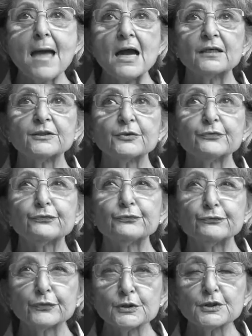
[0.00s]
The
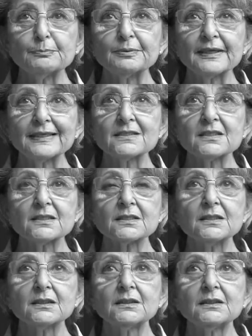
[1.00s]
first place
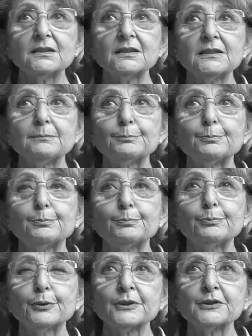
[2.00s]
he
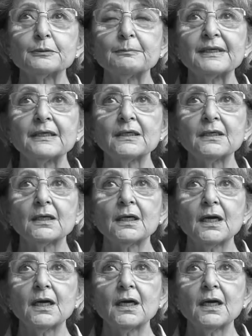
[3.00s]
put me,